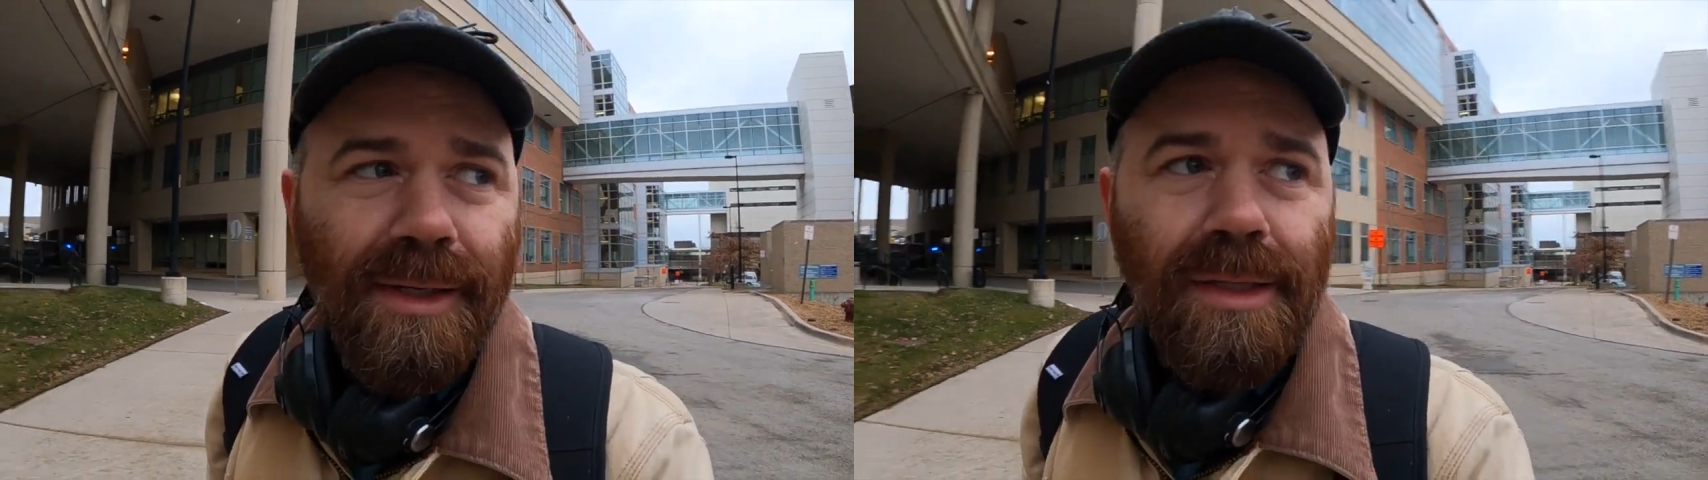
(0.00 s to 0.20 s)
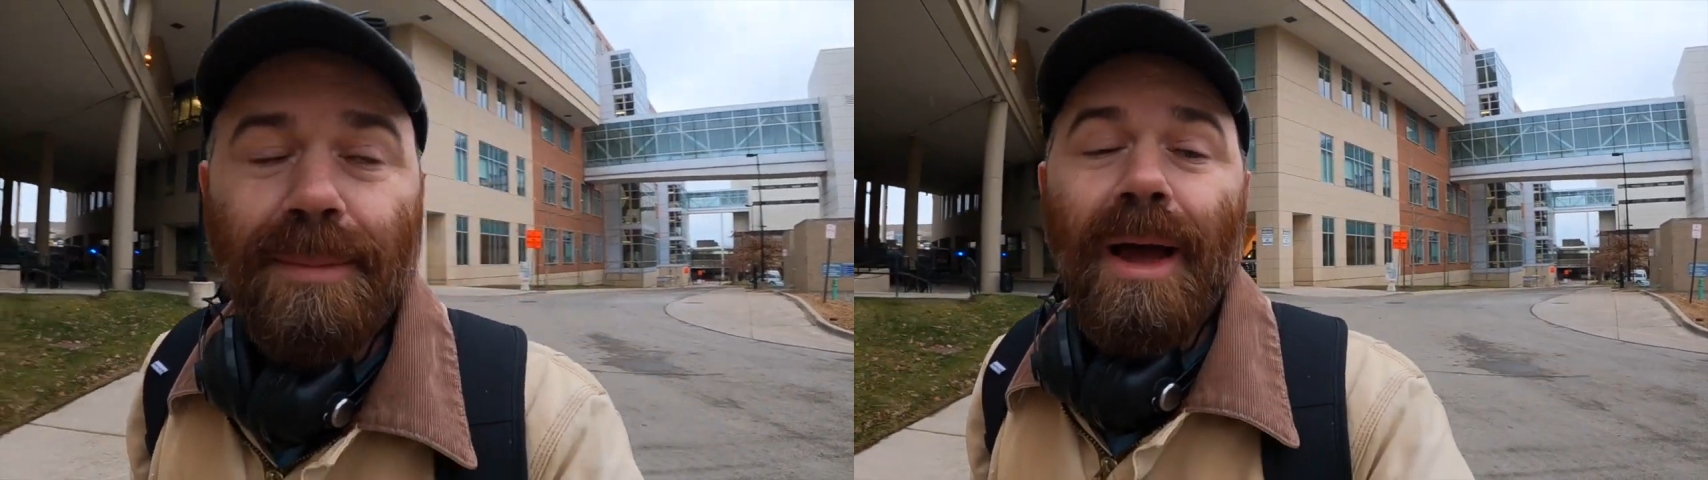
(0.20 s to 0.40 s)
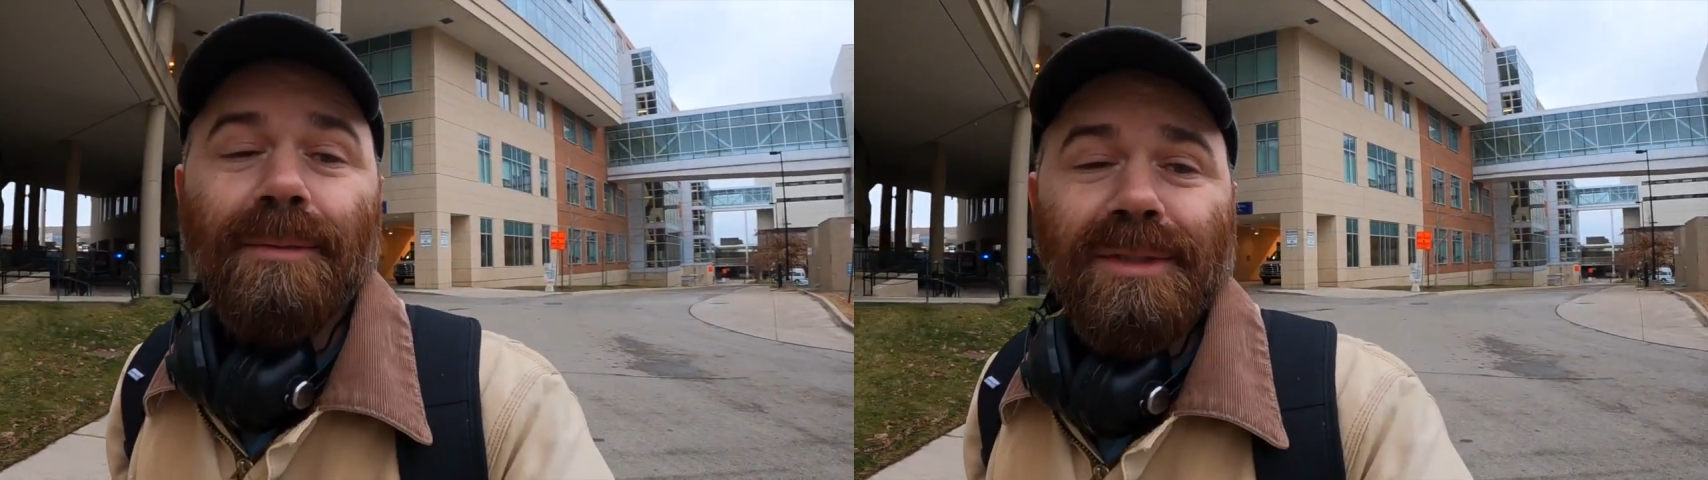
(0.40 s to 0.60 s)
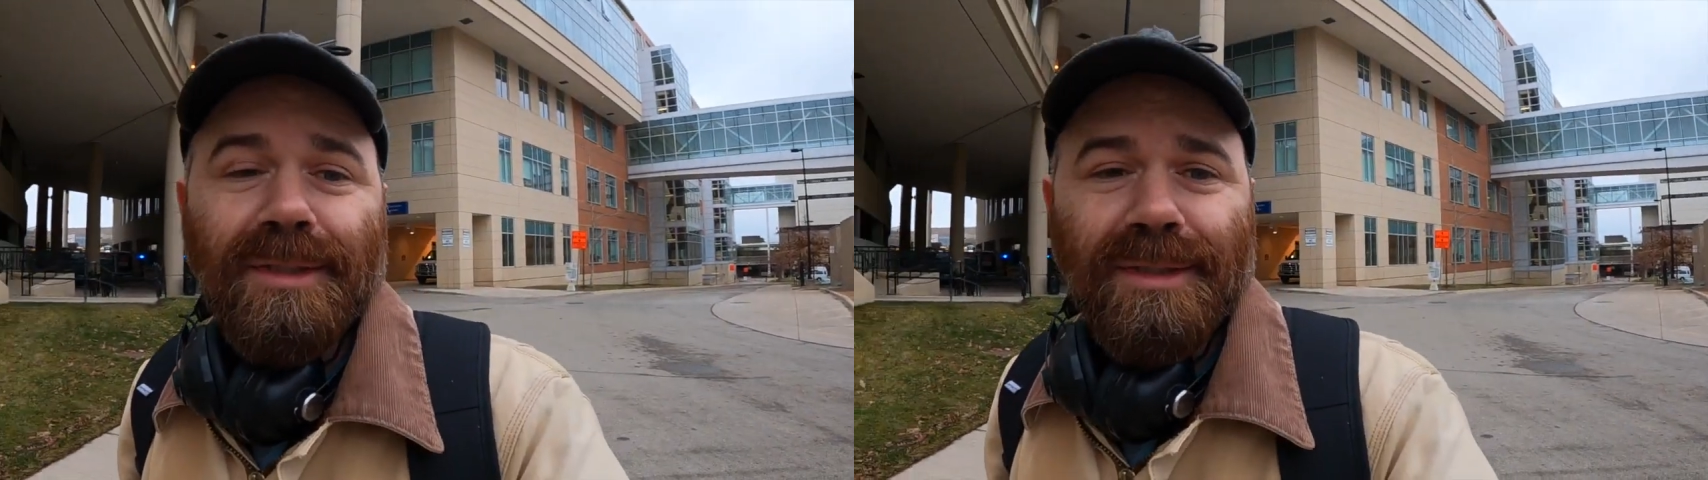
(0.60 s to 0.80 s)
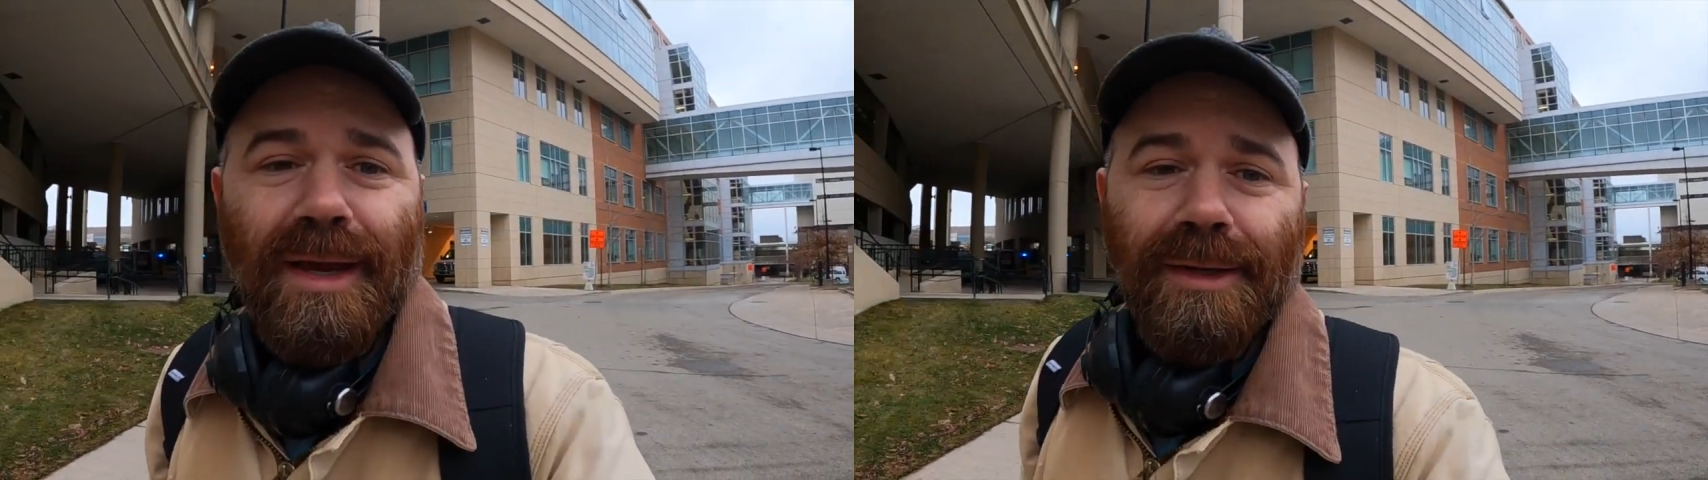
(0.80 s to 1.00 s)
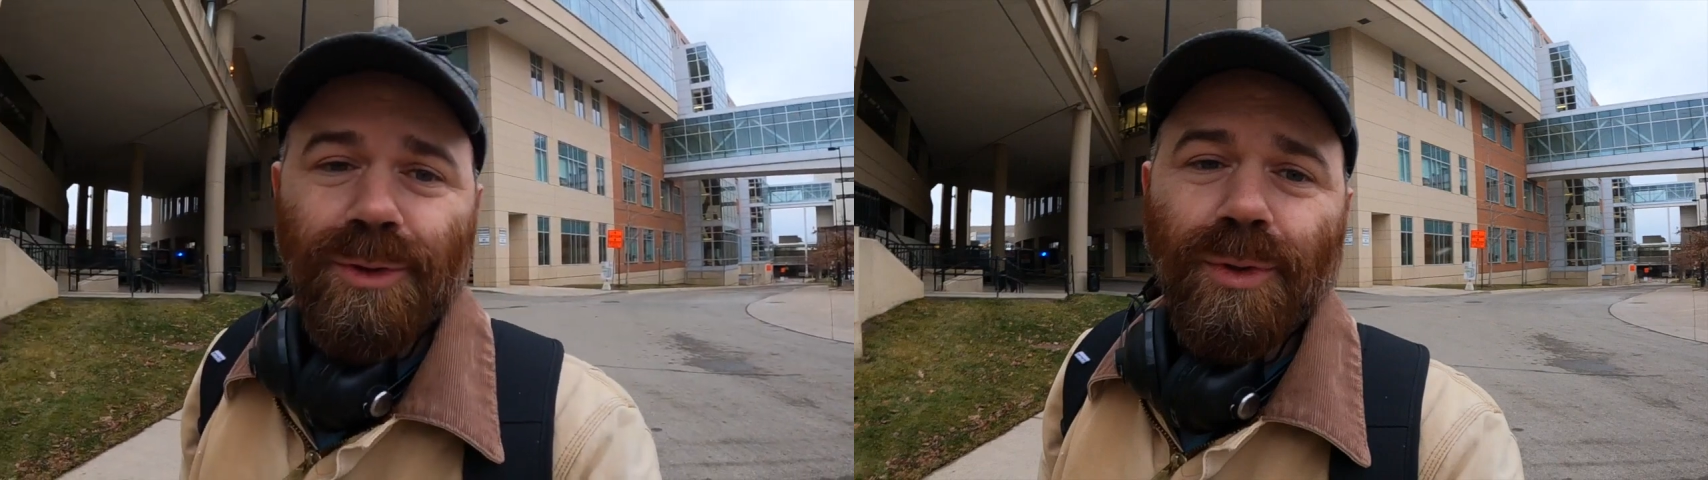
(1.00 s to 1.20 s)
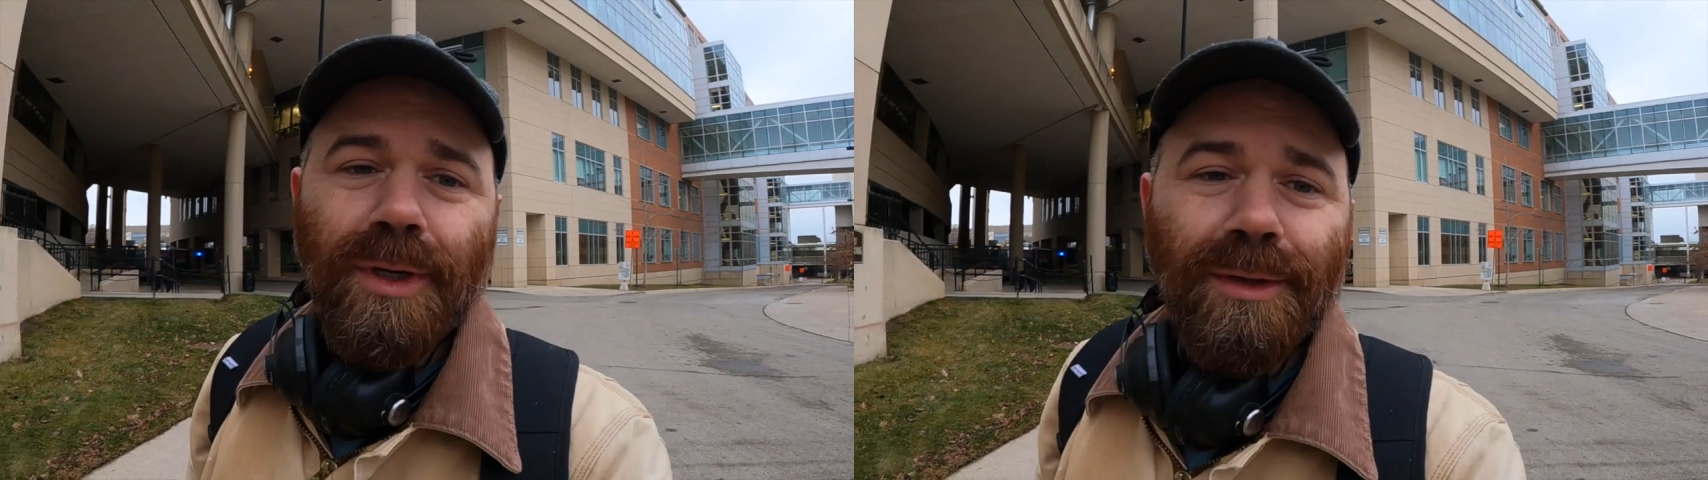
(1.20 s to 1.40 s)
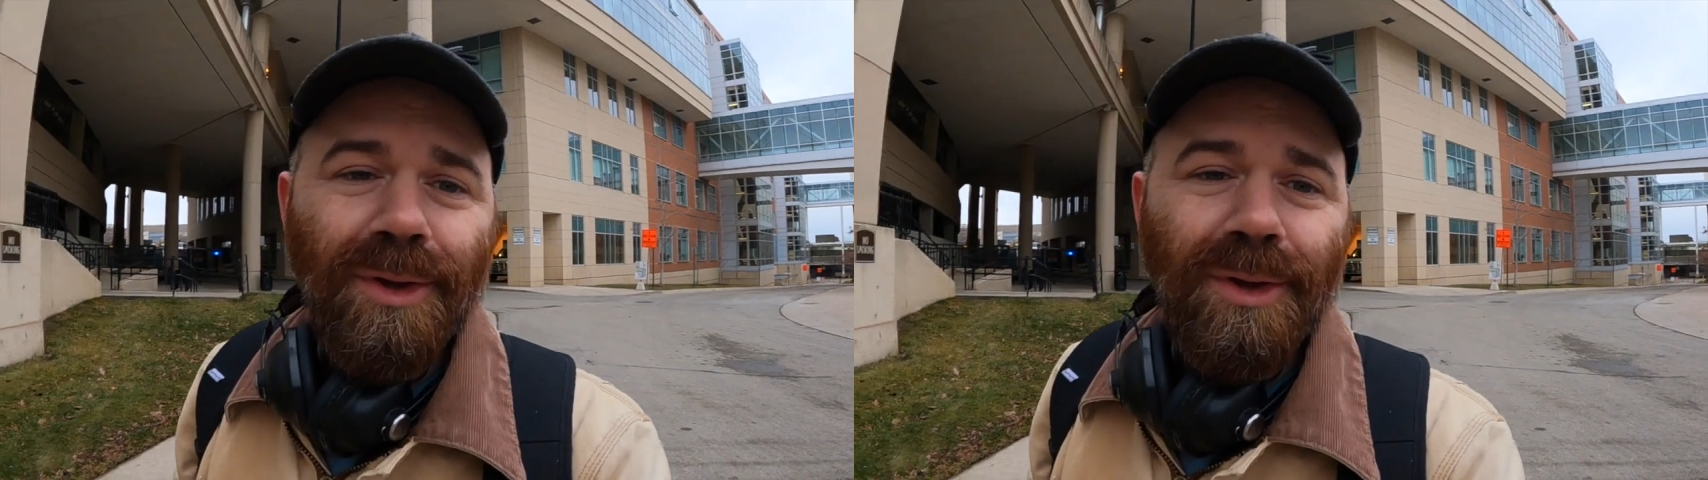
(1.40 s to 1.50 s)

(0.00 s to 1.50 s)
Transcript: The Bible's the sign. You can